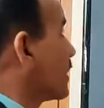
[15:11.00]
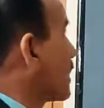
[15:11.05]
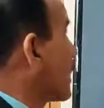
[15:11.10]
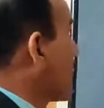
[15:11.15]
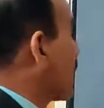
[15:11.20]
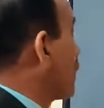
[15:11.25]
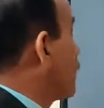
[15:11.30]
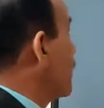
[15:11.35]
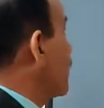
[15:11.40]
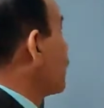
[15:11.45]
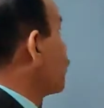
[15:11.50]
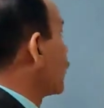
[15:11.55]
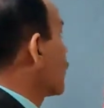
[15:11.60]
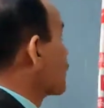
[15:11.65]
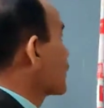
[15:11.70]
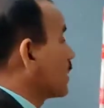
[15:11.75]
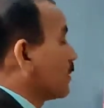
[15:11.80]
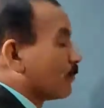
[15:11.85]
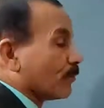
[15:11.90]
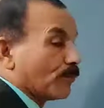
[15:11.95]
Kb known as
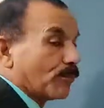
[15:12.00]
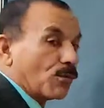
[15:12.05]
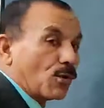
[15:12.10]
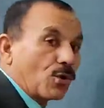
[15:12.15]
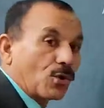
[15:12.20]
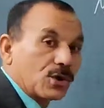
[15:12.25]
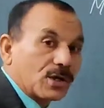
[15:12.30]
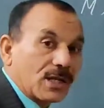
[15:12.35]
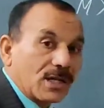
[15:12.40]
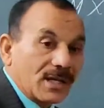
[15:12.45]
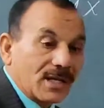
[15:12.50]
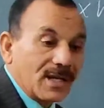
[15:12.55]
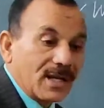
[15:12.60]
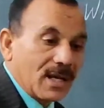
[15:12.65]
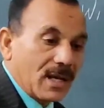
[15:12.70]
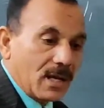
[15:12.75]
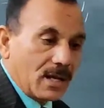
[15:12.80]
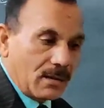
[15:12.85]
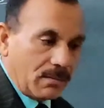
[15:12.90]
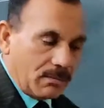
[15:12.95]
the
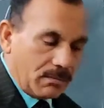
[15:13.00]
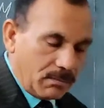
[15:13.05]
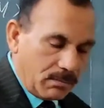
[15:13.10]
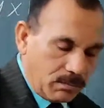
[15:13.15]
molar